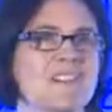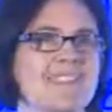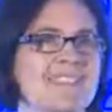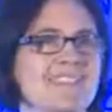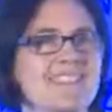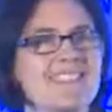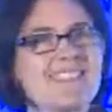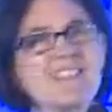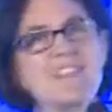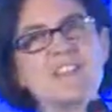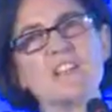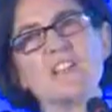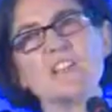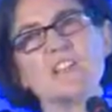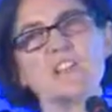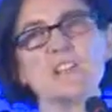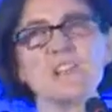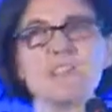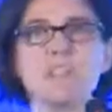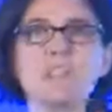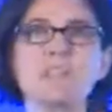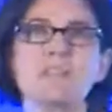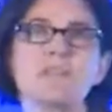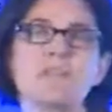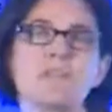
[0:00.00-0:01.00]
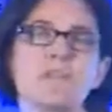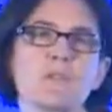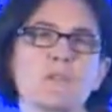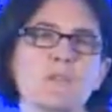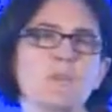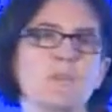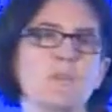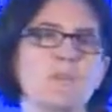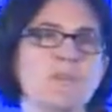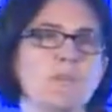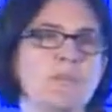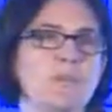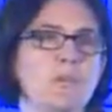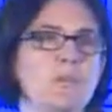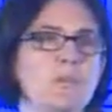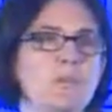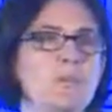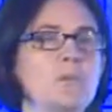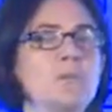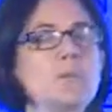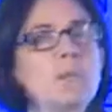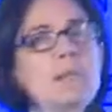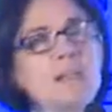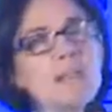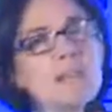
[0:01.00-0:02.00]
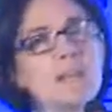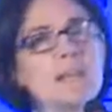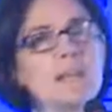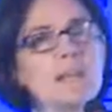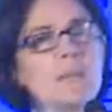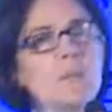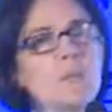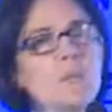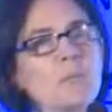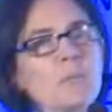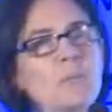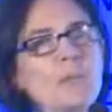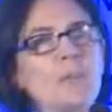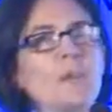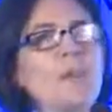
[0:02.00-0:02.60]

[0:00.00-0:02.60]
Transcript: and it's not just for those people who need help